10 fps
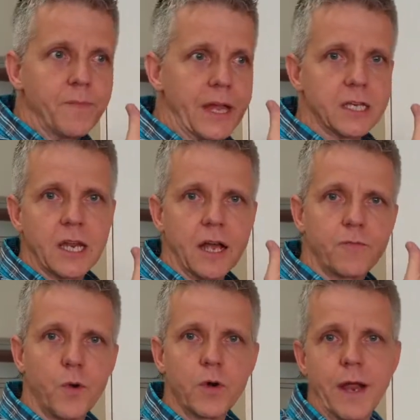That's
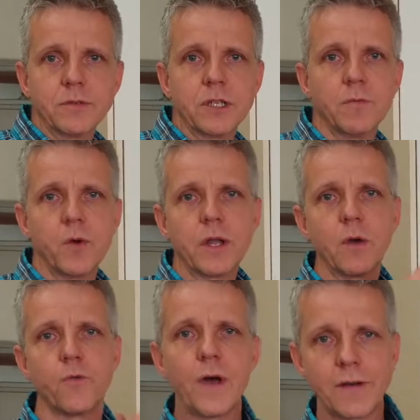4 grams in the morning,
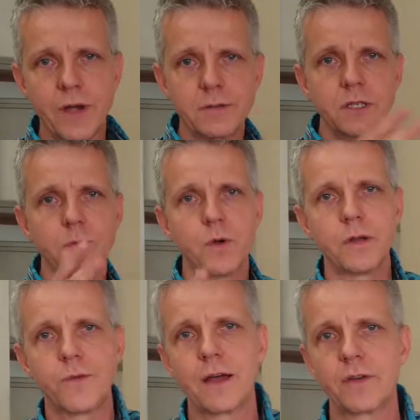or 5 grams in the
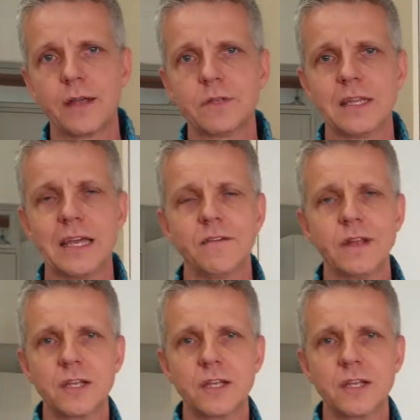morning, 5 grams in the evening.